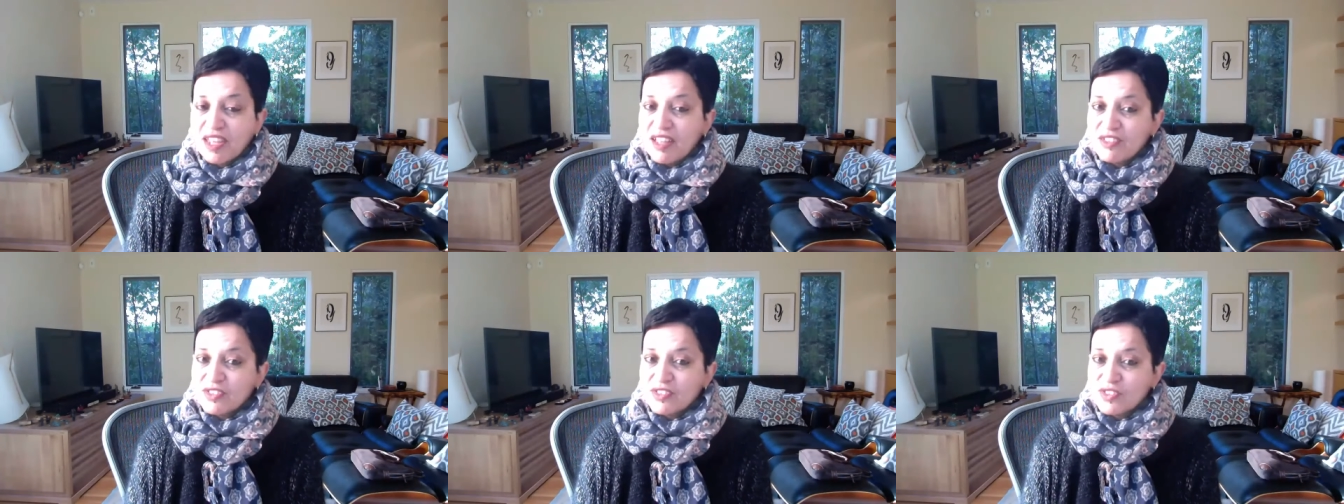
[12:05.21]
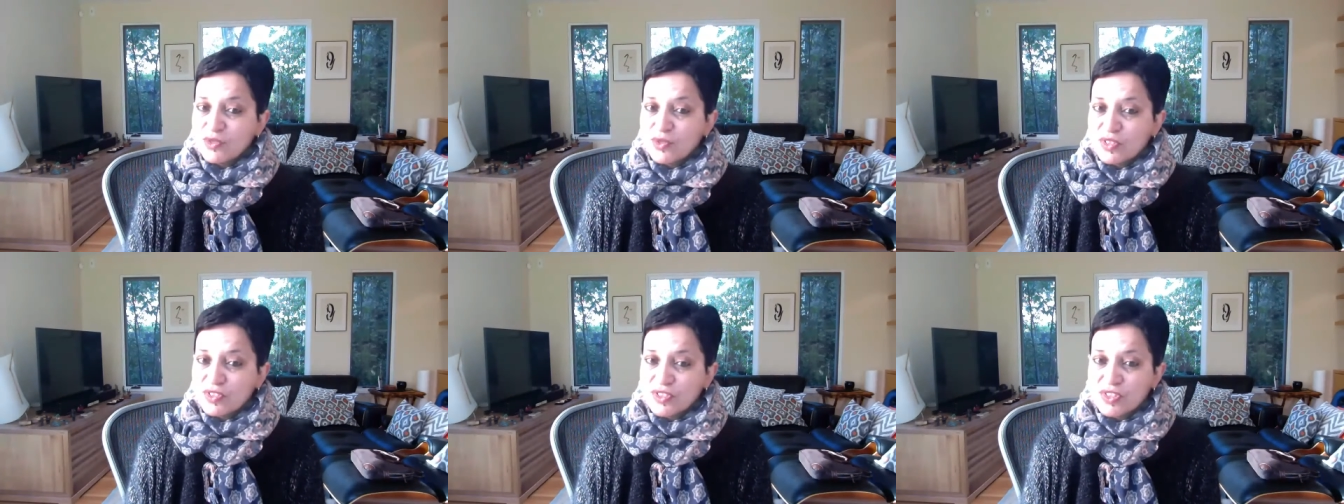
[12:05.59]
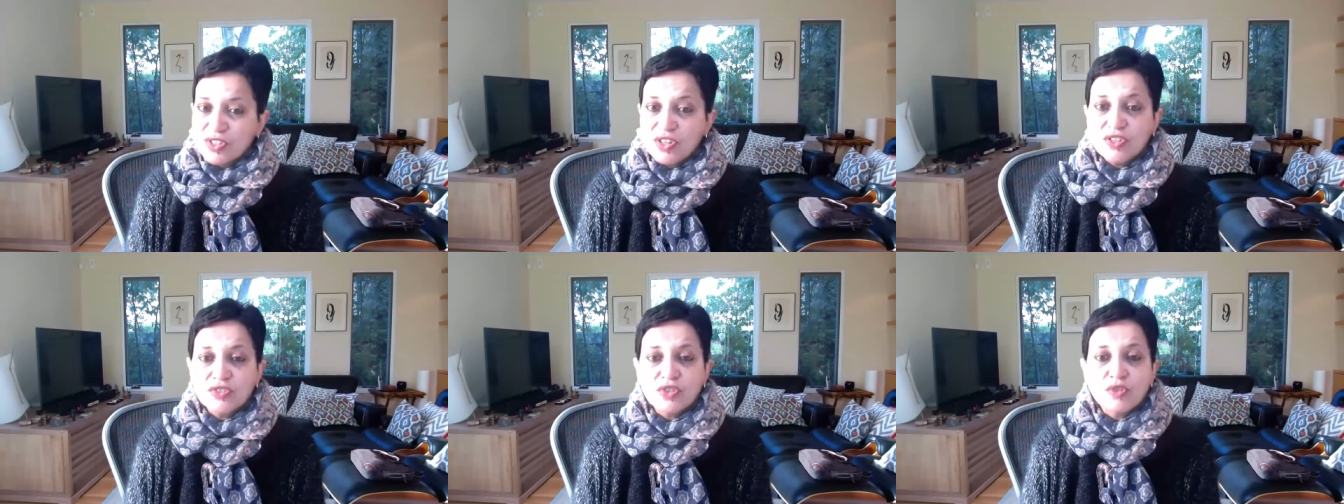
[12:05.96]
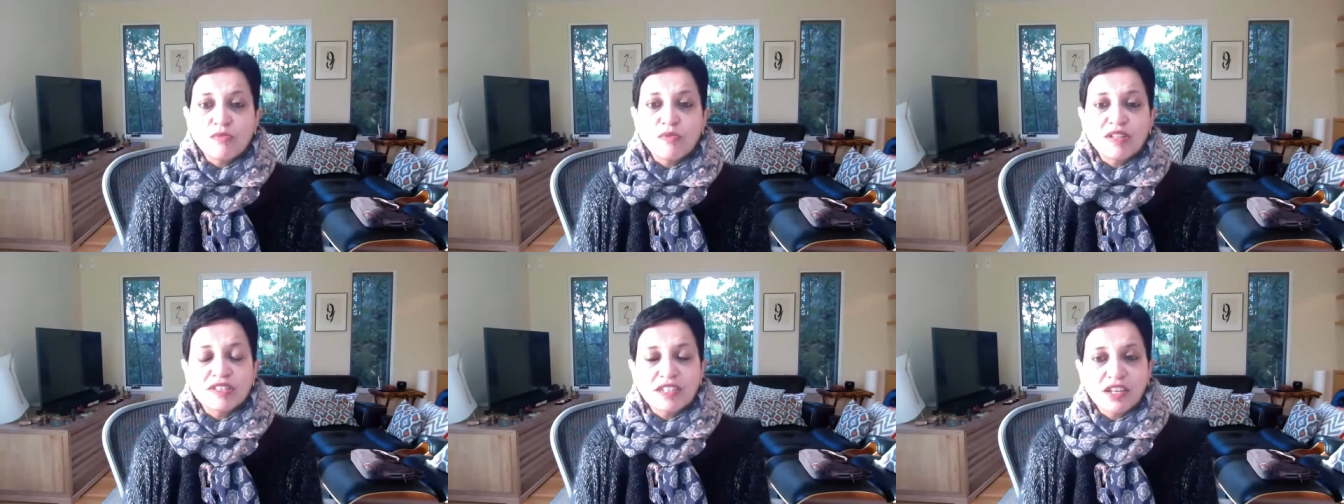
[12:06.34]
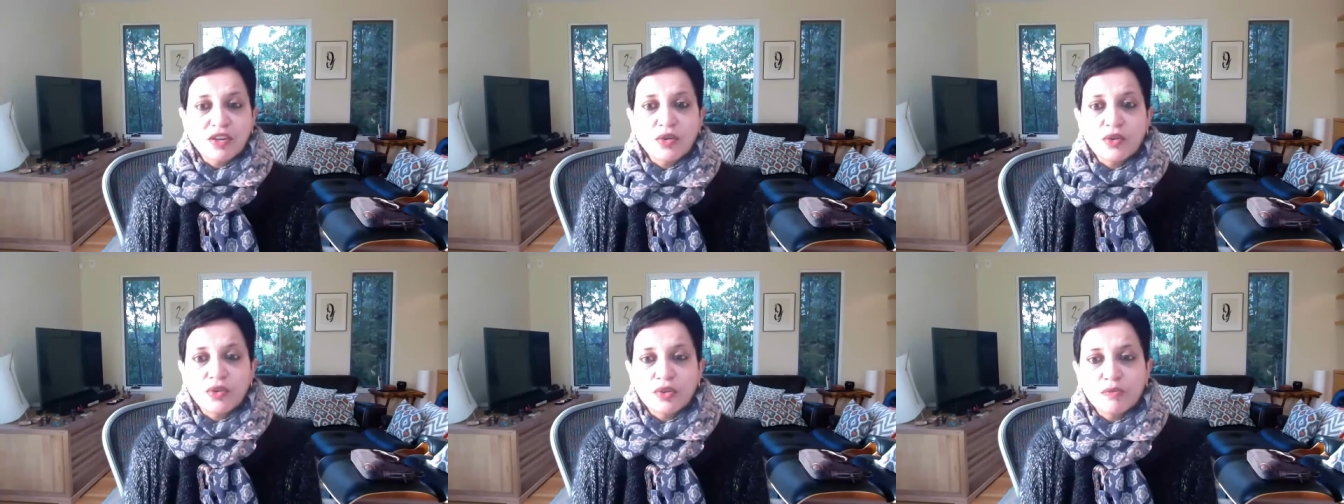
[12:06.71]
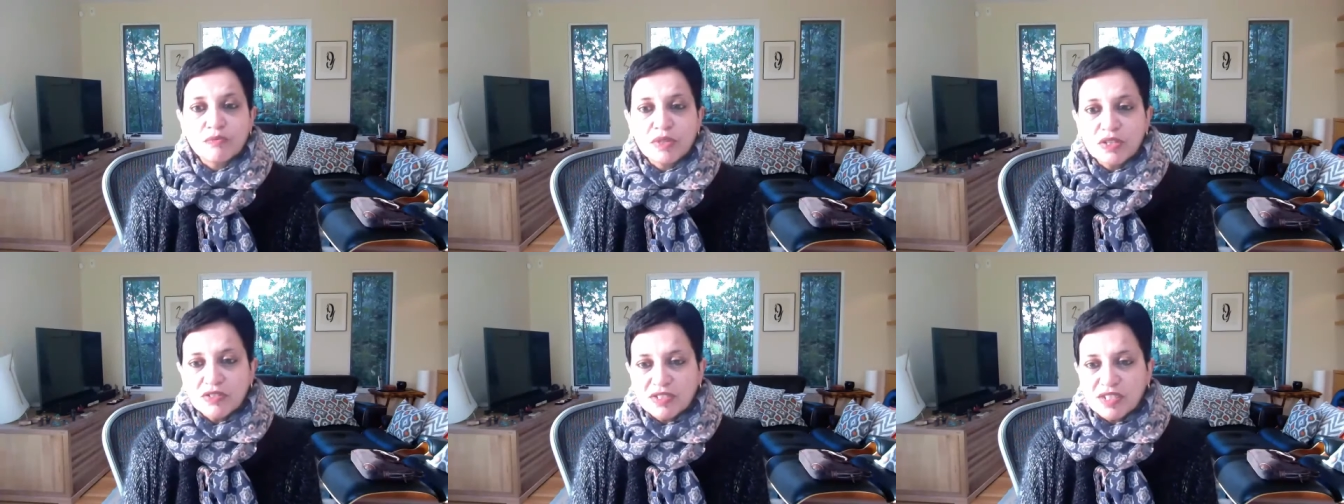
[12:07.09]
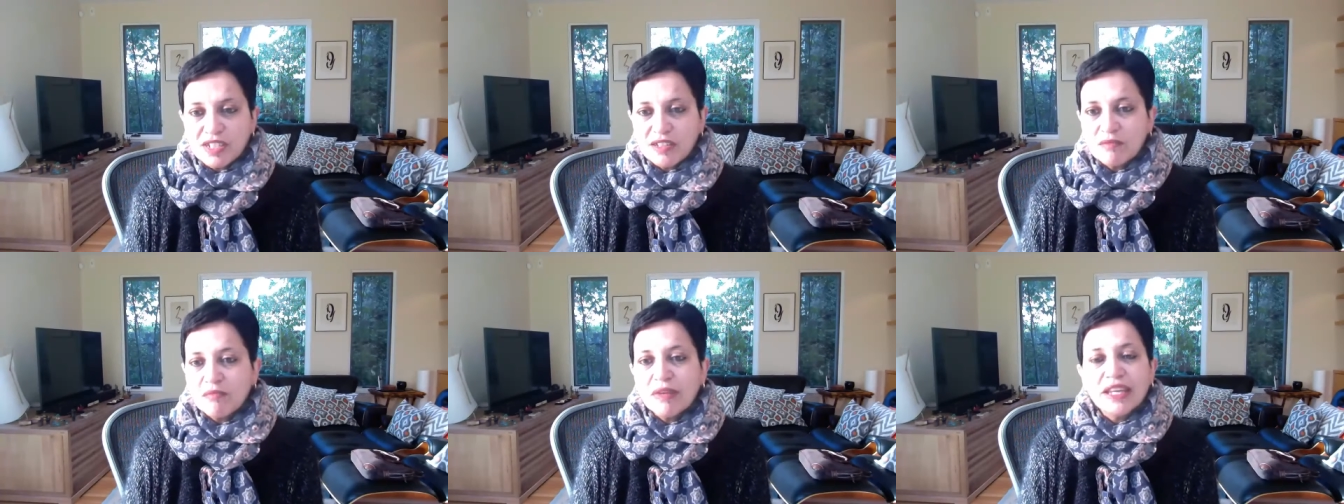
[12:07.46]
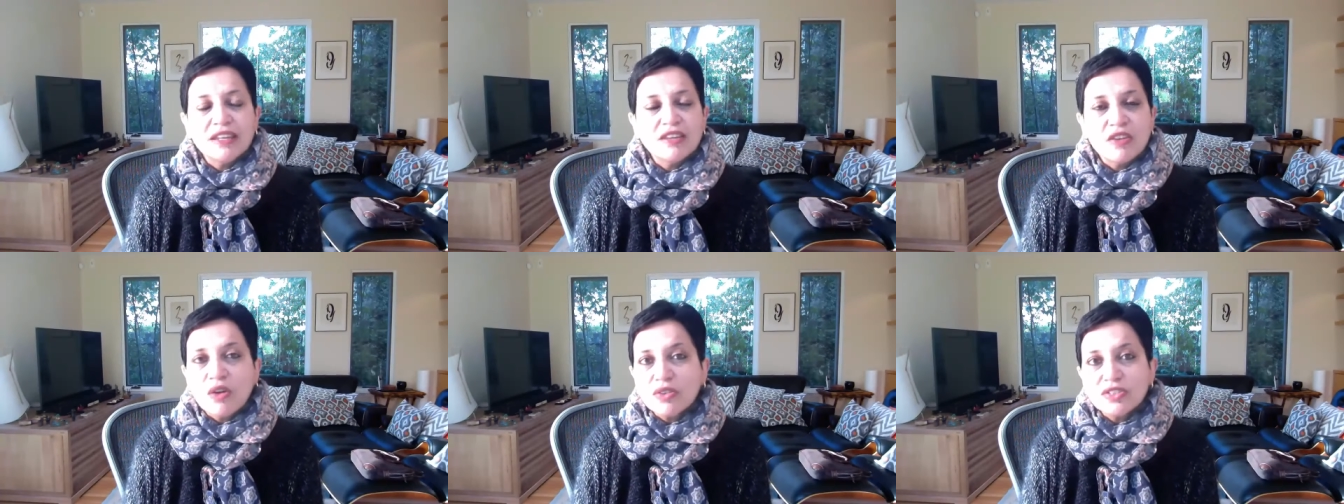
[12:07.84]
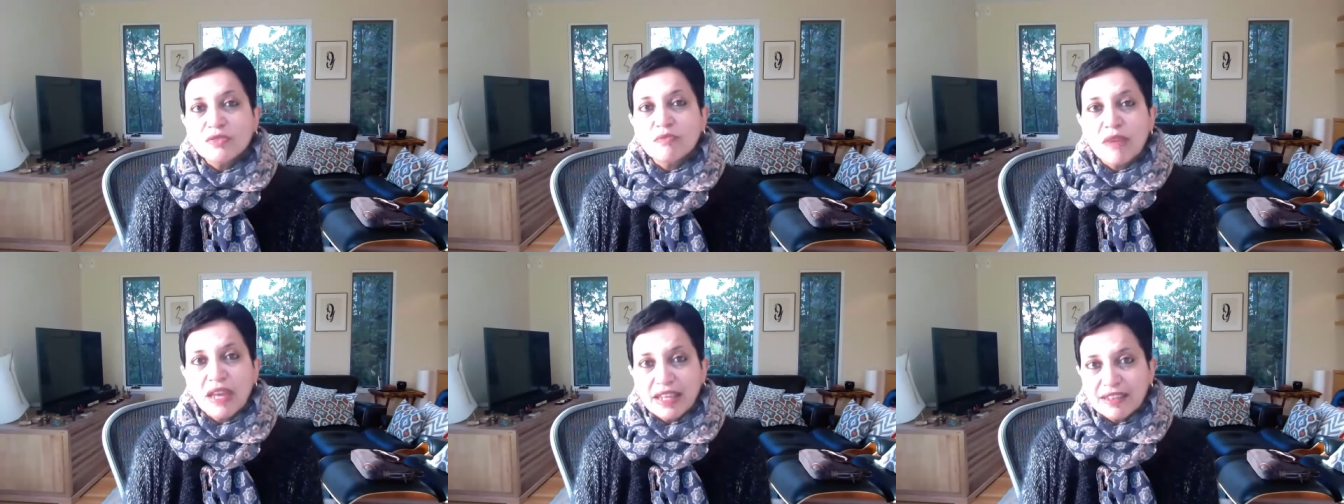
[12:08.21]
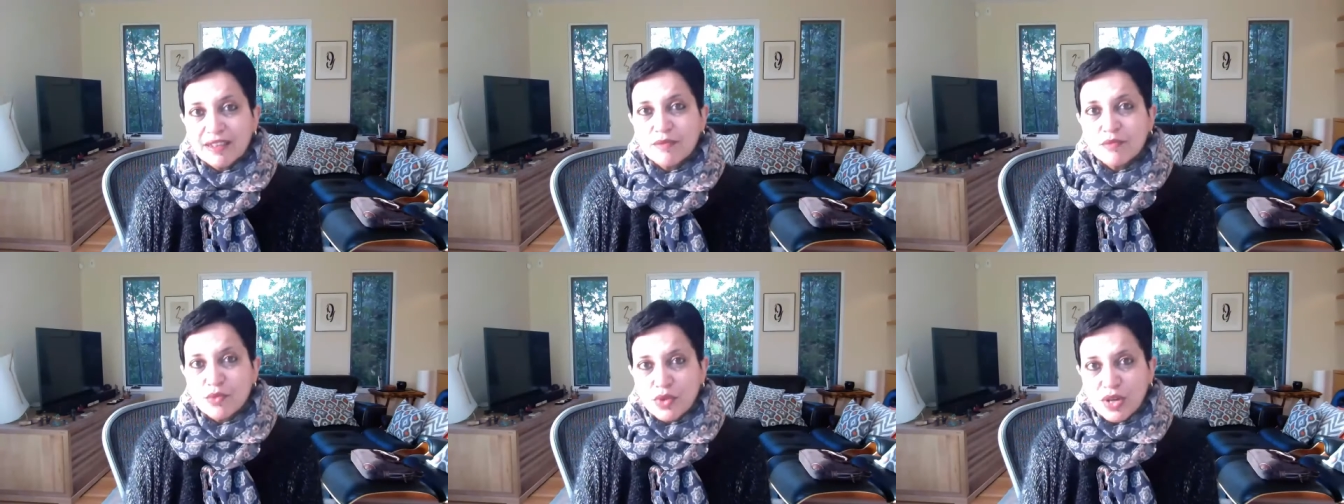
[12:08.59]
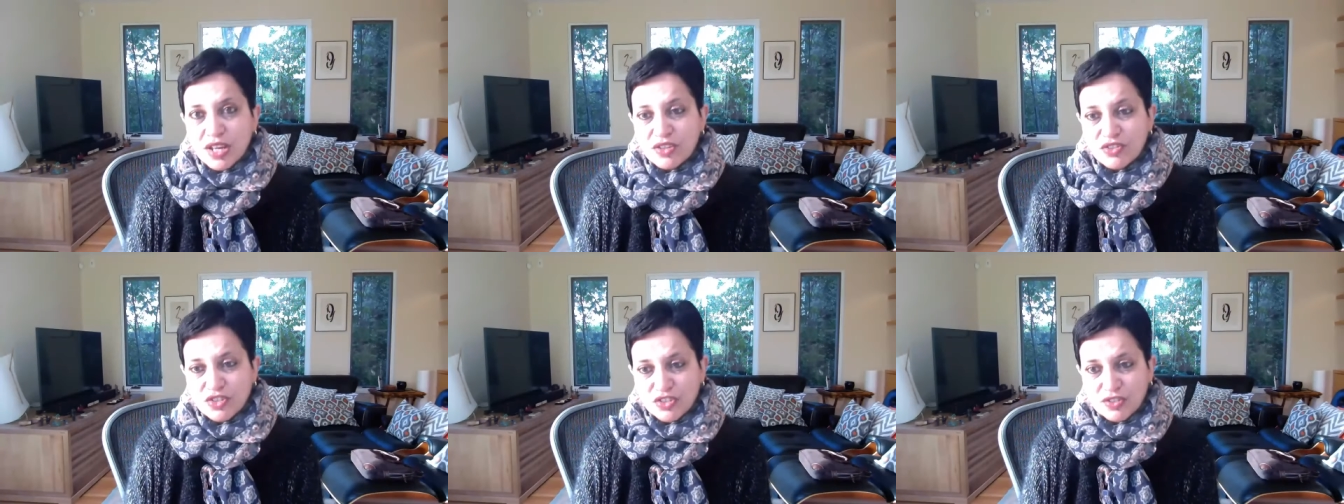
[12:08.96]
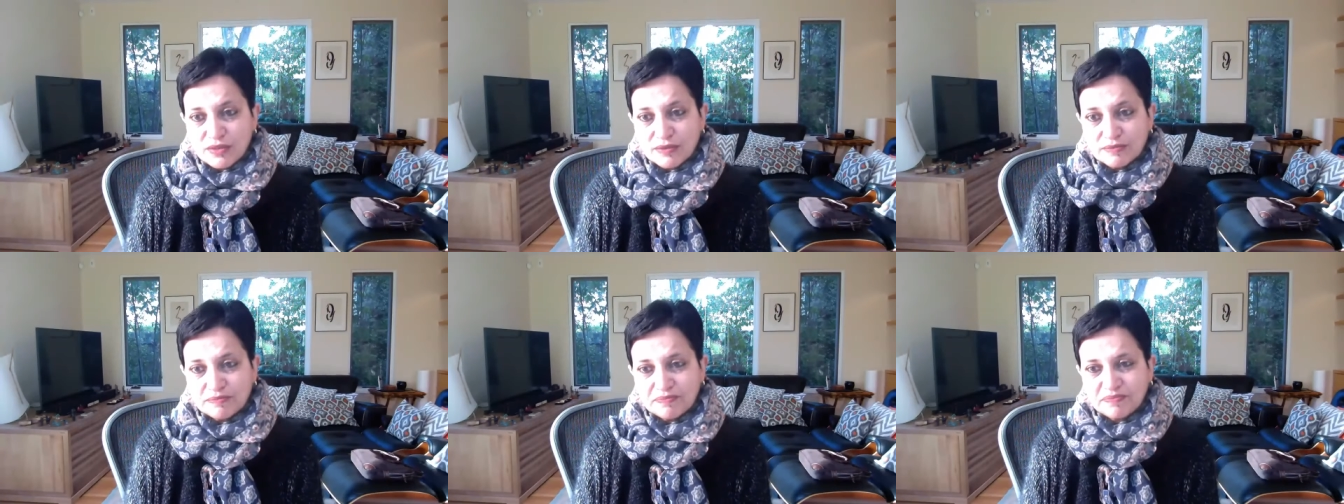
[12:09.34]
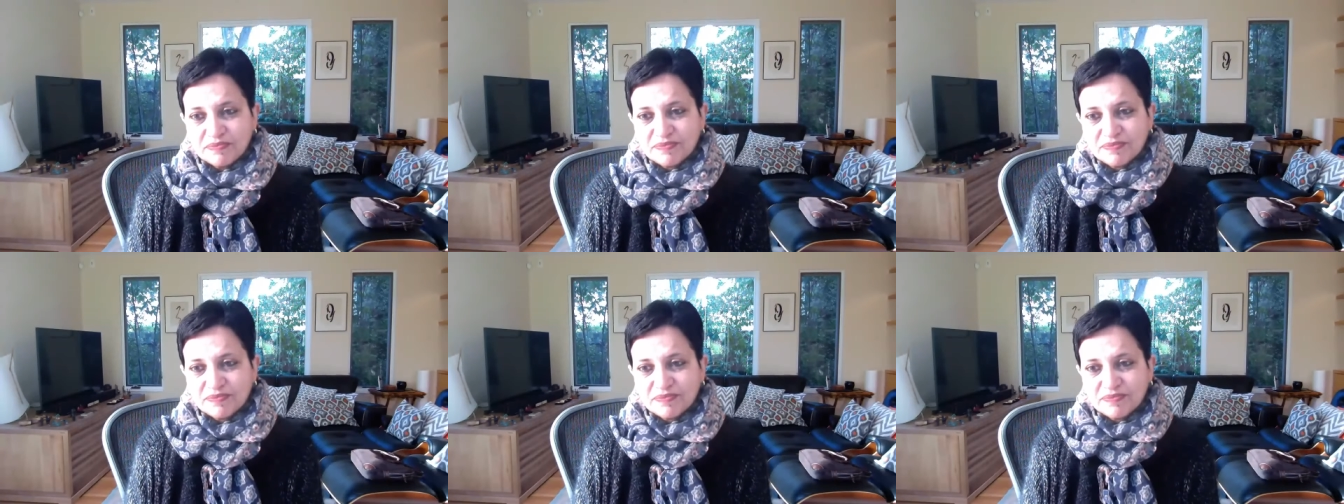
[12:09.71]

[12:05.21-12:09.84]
cancer research or multi-core computing, may not make them rich.